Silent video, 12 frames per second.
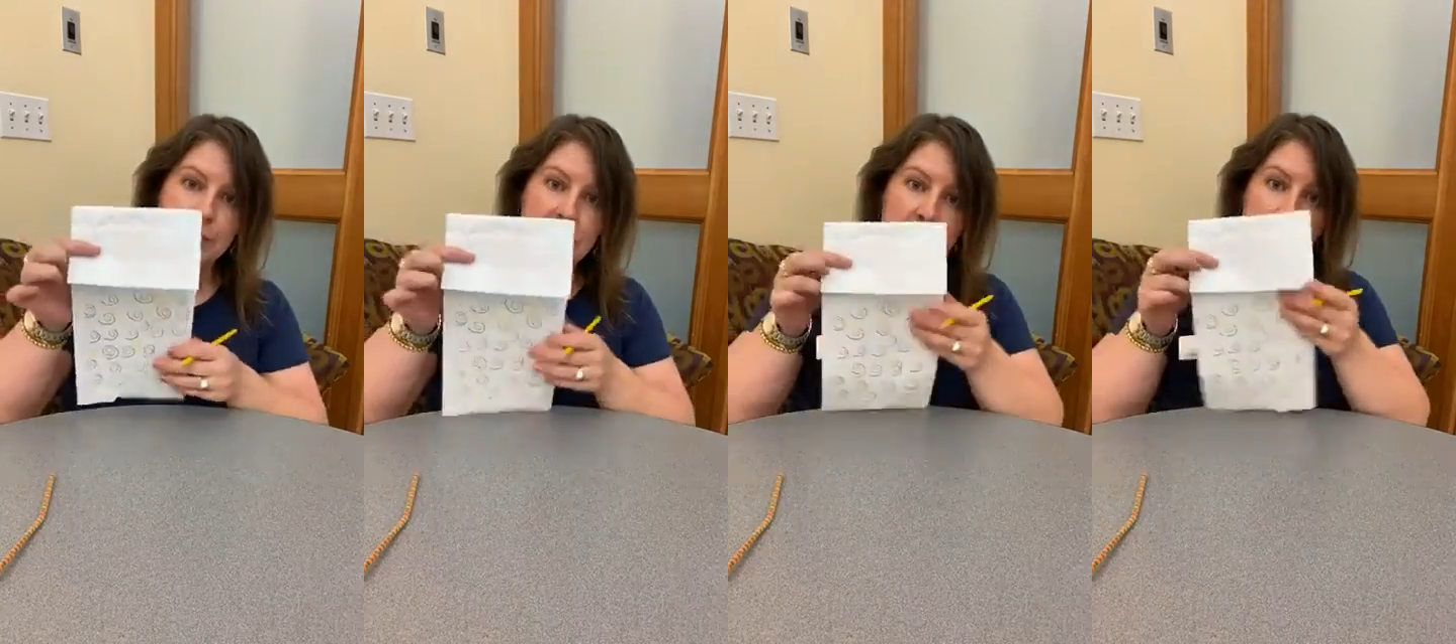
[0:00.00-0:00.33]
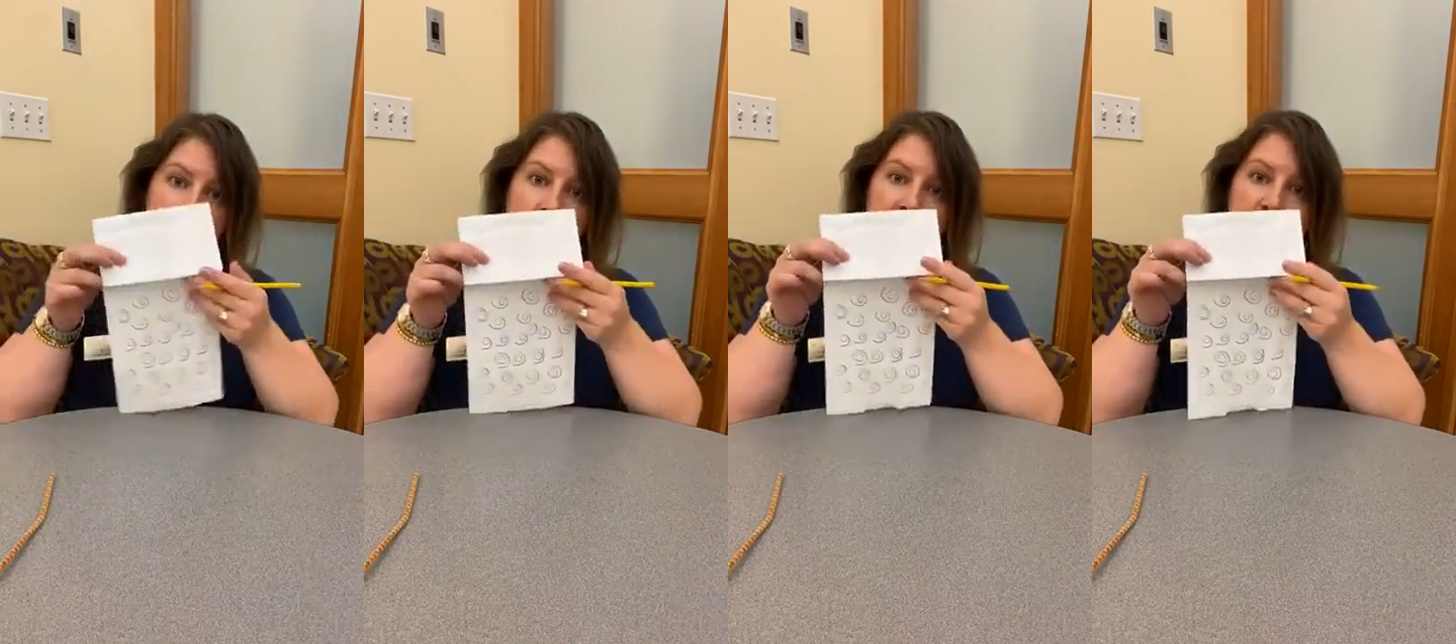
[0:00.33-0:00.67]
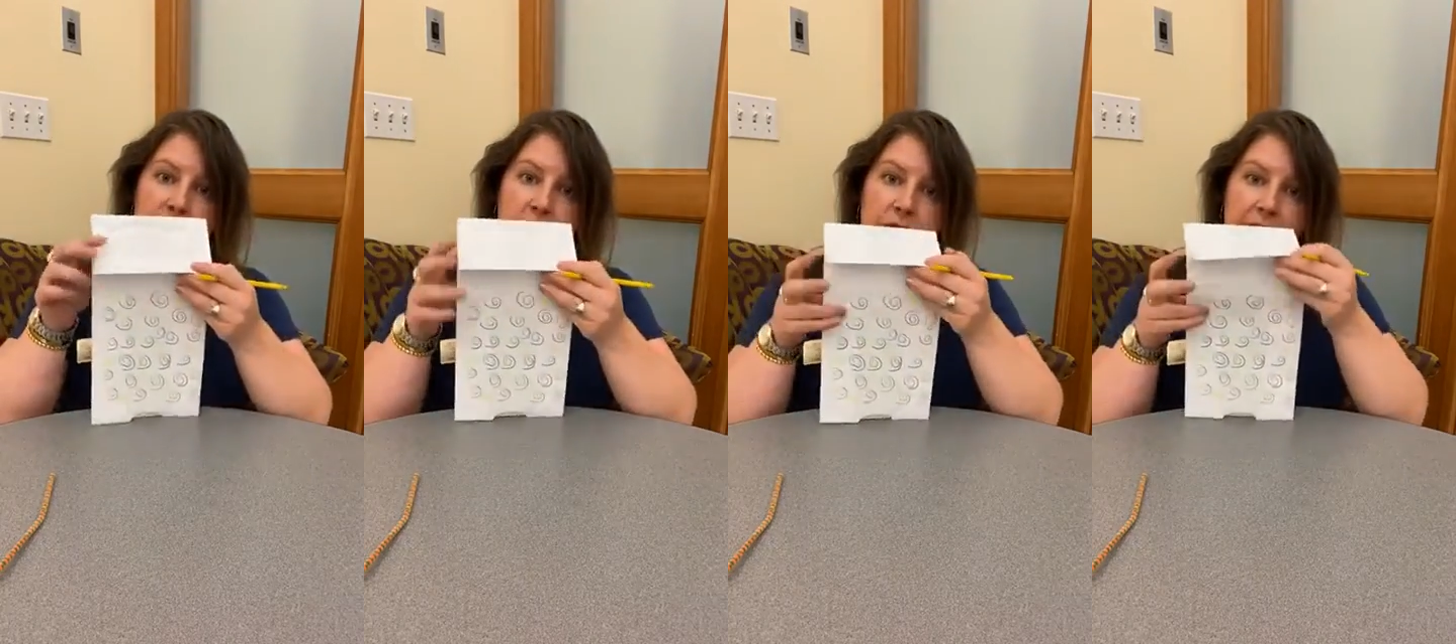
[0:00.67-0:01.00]
So make
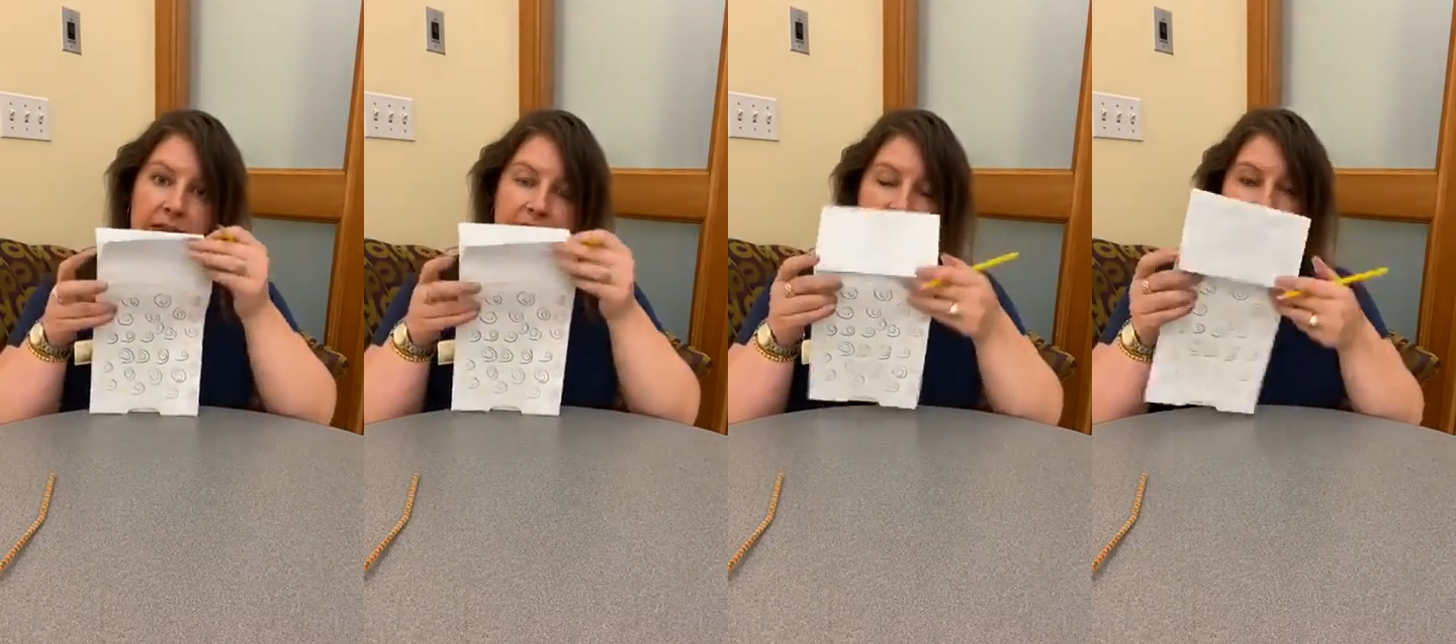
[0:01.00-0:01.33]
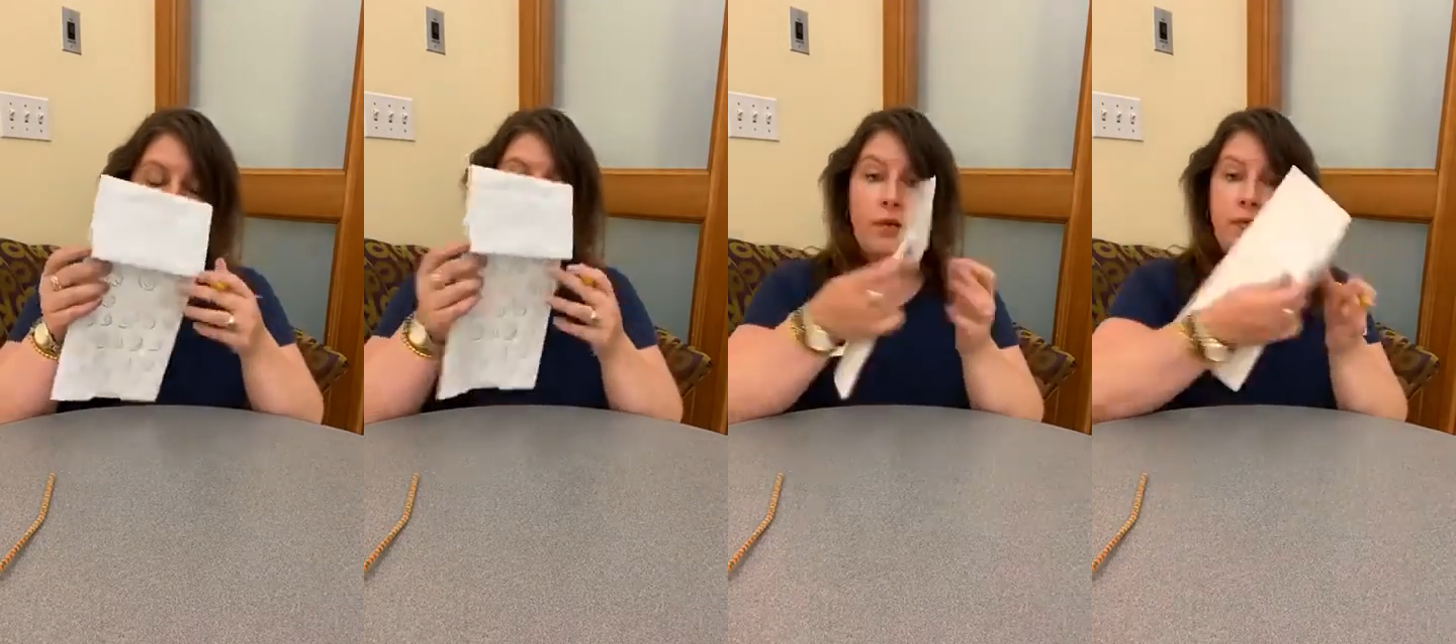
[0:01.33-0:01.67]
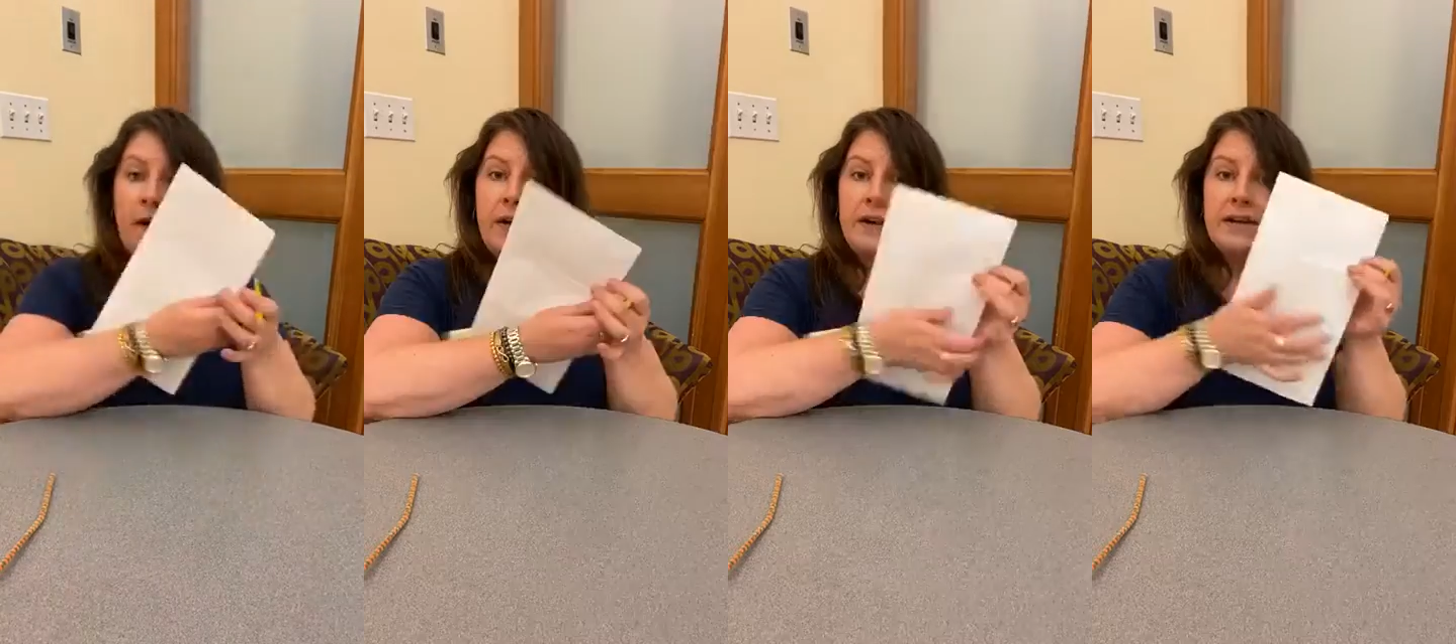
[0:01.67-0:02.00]
sure it's like this. And if
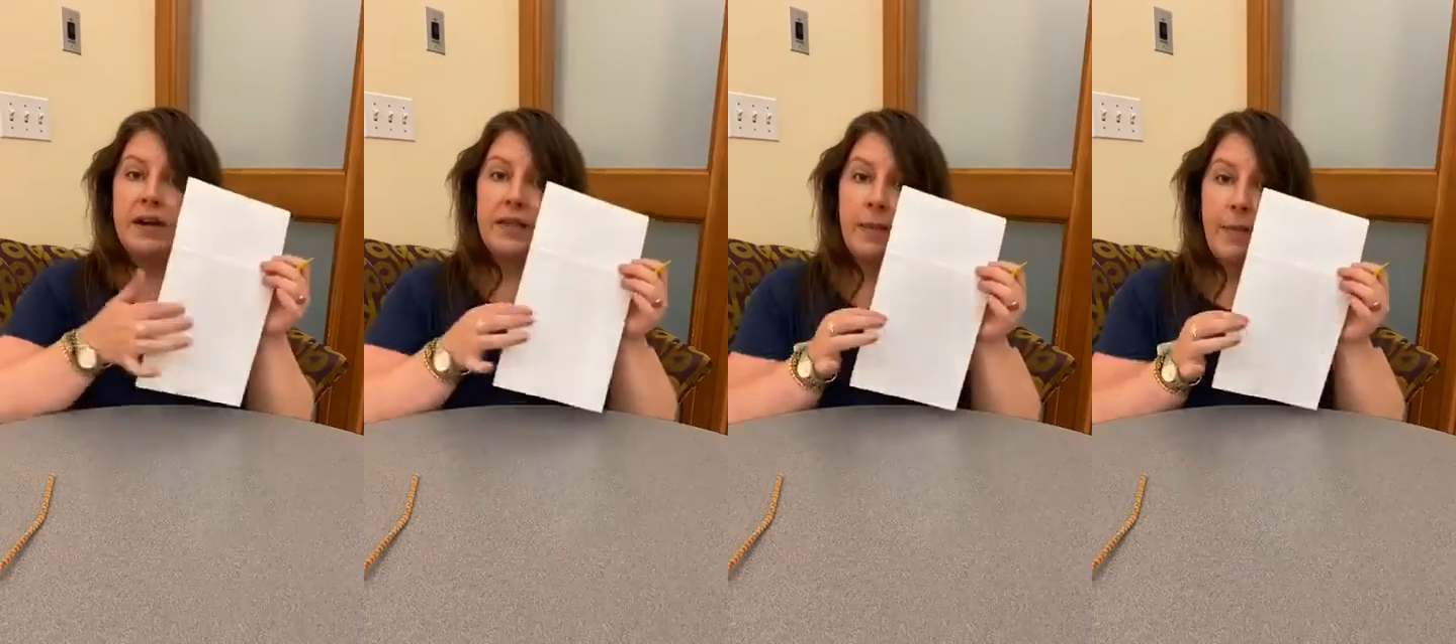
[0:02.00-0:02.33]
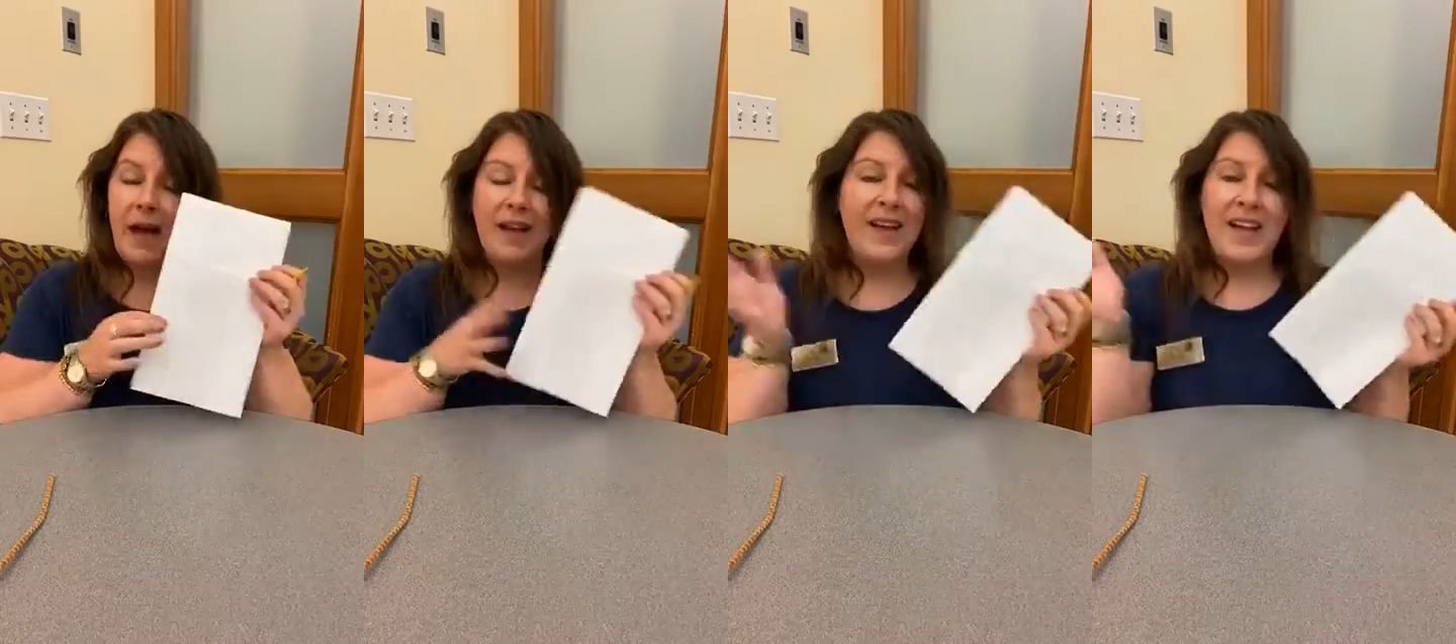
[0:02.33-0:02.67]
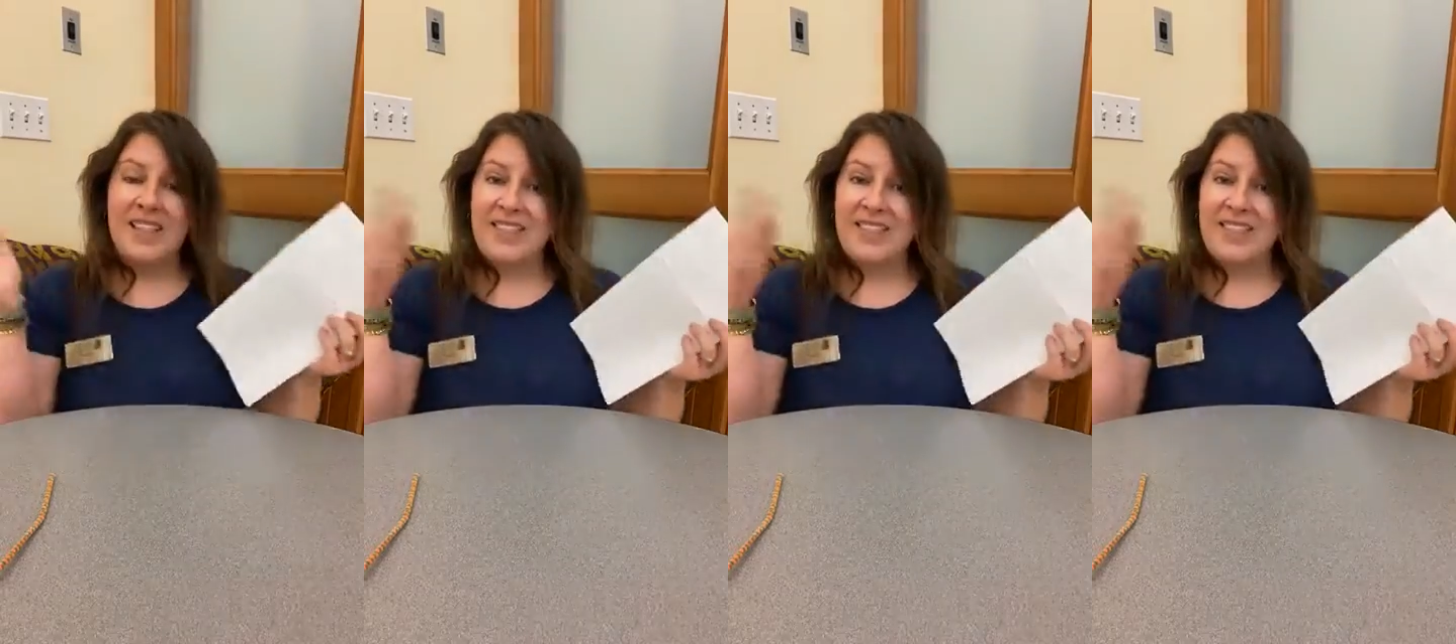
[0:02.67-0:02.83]
you've already done the back,